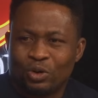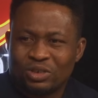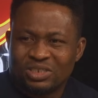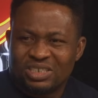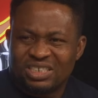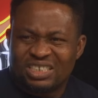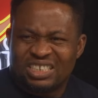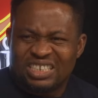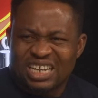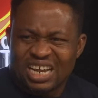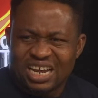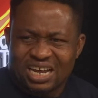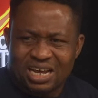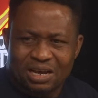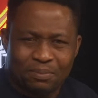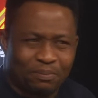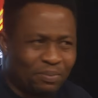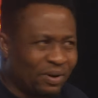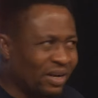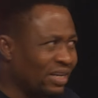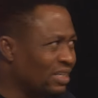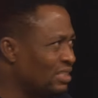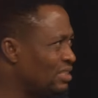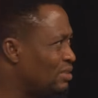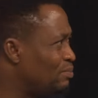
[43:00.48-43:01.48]
take
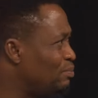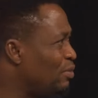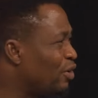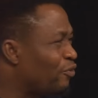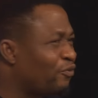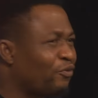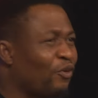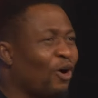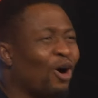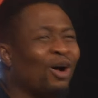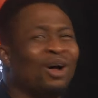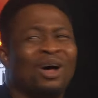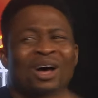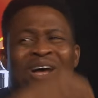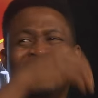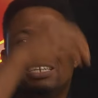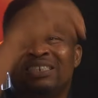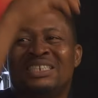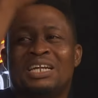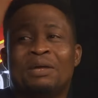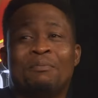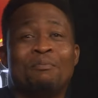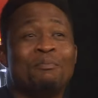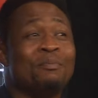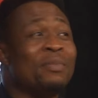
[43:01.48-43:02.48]
place, before the
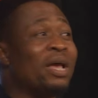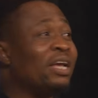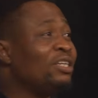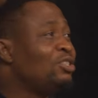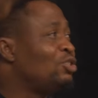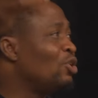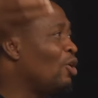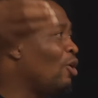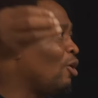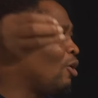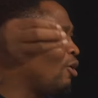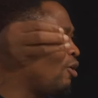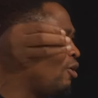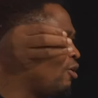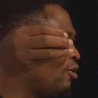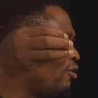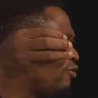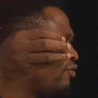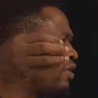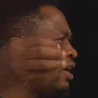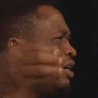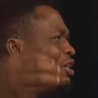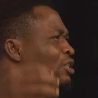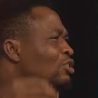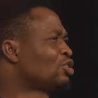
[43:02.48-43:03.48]
major,
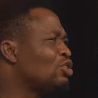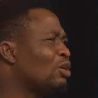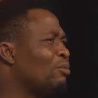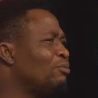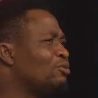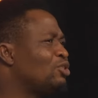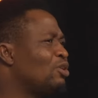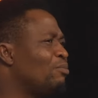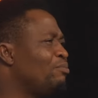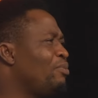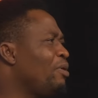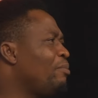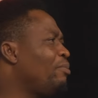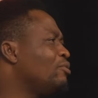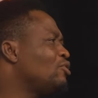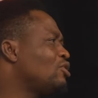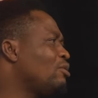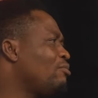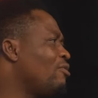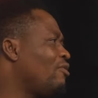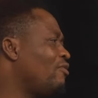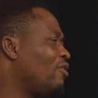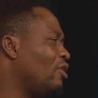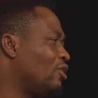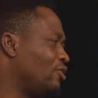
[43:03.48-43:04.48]
some of
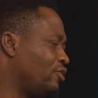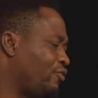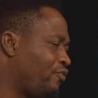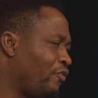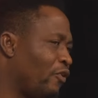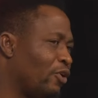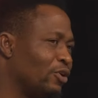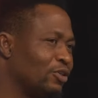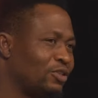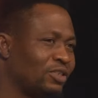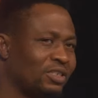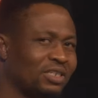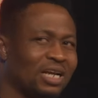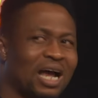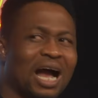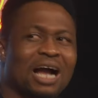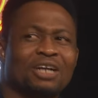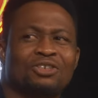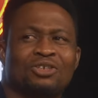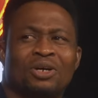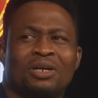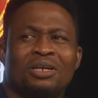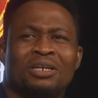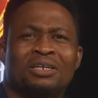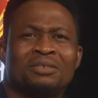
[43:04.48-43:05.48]
us
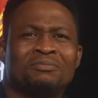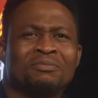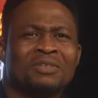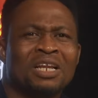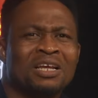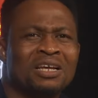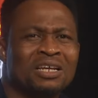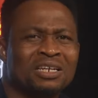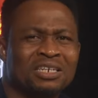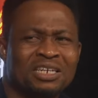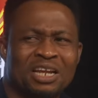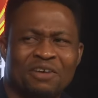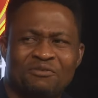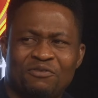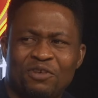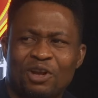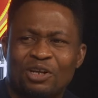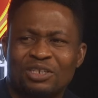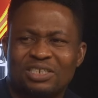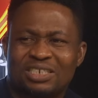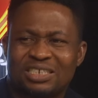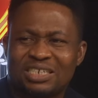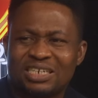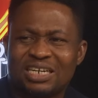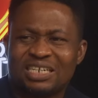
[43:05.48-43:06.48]
actually, they've not
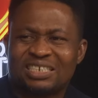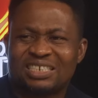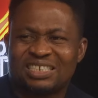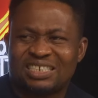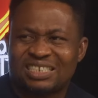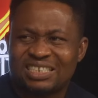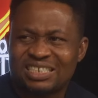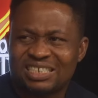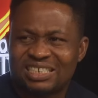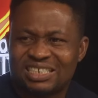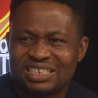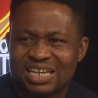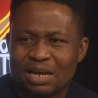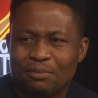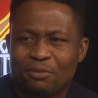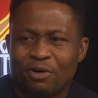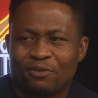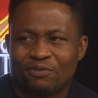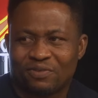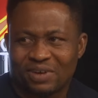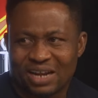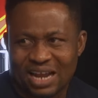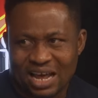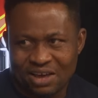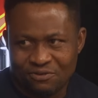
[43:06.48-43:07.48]
seen a system of
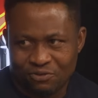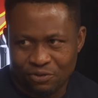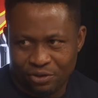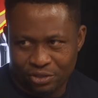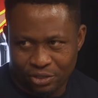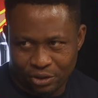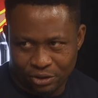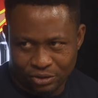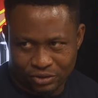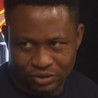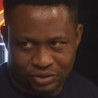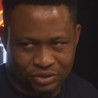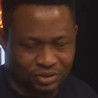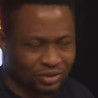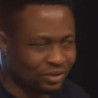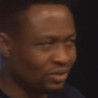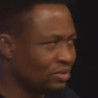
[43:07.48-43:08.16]
life with us.